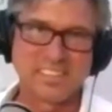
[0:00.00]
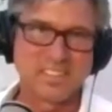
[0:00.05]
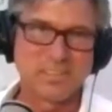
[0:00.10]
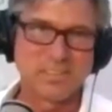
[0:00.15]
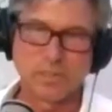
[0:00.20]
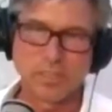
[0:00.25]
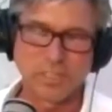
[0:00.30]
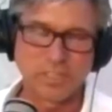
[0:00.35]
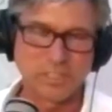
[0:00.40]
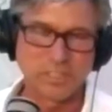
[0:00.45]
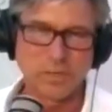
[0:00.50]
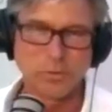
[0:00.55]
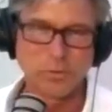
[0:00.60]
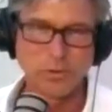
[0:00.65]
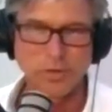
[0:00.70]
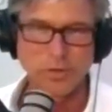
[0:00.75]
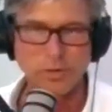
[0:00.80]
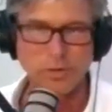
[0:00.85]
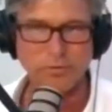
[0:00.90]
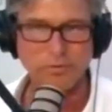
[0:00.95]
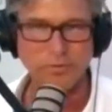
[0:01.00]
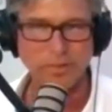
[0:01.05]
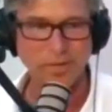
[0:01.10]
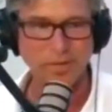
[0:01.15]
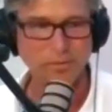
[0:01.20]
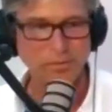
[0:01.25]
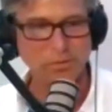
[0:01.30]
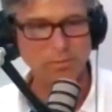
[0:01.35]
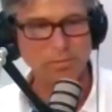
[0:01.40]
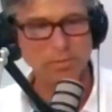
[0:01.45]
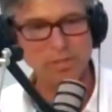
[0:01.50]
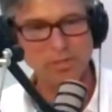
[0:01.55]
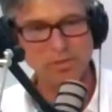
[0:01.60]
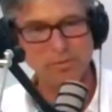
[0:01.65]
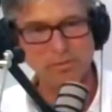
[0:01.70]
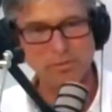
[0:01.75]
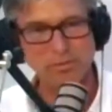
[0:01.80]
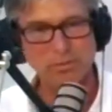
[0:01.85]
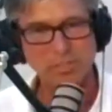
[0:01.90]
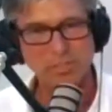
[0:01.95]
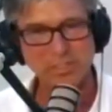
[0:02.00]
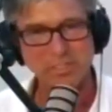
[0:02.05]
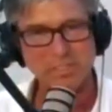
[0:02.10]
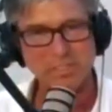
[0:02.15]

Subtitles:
Well, because they were your family. You've been there for 27 years.